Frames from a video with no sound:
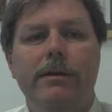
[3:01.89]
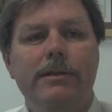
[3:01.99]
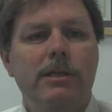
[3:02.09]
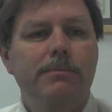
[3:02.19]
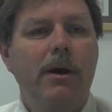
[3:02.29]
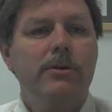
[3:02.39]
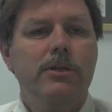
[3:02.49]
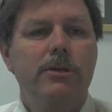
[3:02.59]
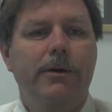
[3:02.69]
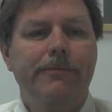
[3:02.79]
This is part
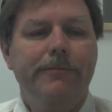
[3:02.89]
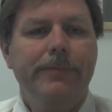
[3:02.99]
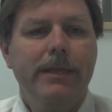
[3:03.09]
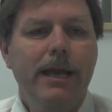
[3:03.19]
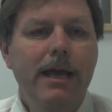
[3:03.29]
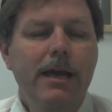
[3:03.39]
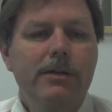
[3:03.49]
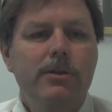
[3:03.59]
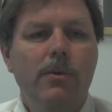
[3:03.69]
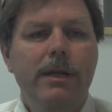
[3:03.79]
two.
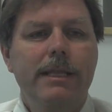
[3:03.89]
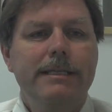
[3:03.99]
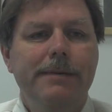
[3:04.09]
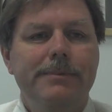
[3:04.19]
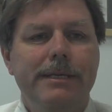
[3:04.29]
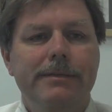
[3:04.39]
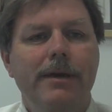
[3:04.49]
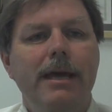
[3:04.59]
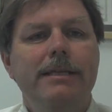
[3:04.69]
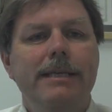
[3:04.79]
So one of the tips is
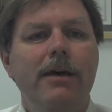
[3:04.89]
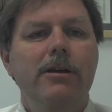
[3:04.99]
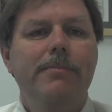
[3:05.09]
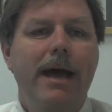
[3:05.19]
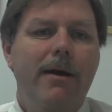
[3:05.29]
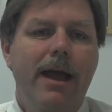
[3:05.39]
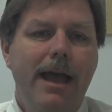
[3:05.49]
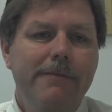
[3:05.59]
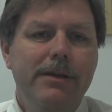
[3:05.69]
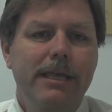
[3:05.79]
tell your buyer
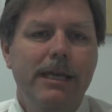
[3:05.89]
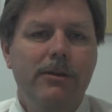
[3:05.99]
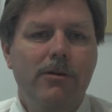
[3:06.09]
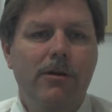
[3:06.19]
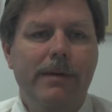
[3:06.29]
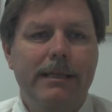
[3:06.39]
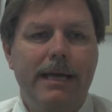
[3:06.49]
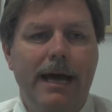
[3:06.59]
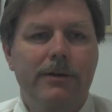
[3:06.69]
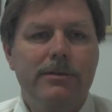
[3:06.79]
everything you know about the
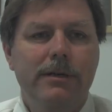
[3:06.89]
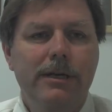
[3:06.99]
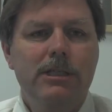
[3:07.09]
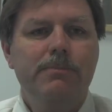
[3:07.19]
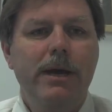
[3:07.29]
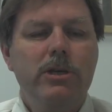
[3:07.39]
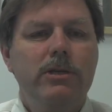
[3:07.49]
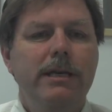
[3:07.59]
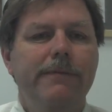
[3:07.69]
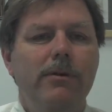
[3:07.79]
house,
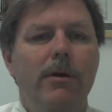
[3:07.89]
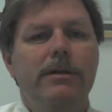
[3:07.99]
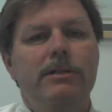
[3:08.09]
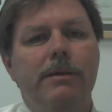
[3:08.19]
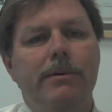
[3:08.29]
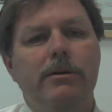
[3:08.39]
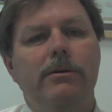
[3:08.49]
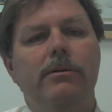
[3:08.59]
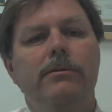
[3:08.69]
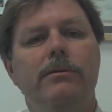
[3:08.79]
especially if you are the
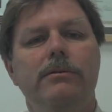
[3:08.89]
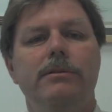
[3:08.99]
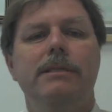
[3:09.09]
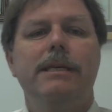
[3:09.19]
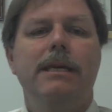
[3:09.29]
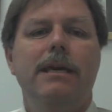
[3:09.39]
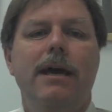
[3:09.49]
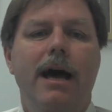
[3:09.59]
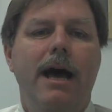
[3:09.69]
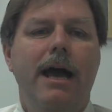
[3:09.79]
typical
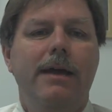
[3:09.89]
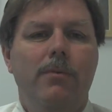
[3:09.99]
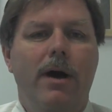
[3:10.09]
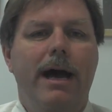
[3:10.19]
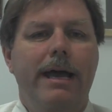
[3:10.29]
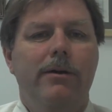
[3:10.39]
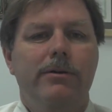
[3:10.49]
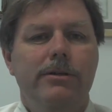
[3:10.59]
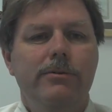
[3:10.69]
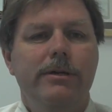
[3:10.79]
DIY
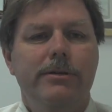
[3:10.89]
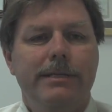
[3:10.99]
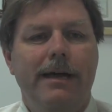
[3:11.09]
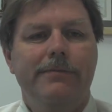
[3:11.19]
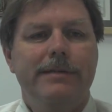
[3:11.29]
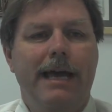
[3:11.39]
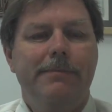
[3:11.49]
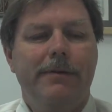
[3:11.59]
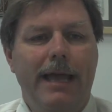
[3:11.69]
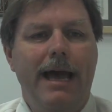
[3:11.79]
or do-it-yourself
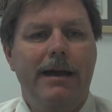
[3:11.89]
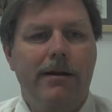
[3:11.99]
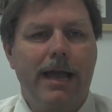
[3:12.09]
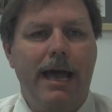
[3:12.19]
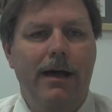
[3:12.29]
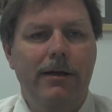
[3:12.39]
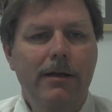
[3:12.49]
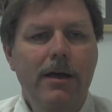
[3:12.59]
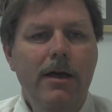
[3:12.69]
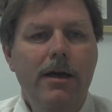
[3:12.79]
type of guy or gal.
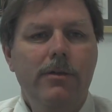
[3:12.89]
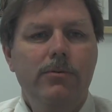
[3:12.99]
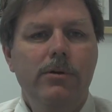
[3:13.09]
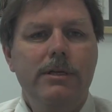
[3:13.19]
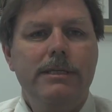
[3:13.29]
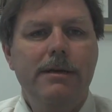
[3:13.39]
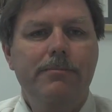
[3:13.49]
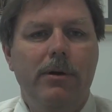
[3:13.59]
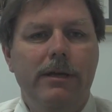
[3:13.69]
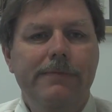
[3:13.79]
The rule is
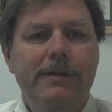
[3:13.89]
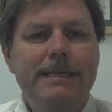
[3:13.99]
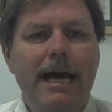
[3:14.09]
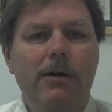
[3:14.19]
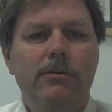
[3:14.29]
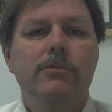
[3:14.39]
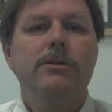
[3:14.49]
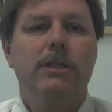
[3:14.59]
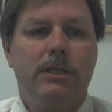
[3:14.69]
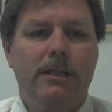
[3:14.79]
simple. If in doubt,
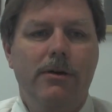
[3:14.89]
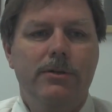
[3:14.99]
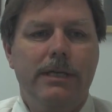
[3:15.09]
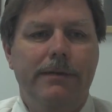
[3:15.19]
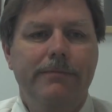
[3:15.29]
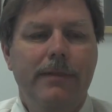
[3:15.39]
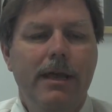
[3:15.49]
disclose it.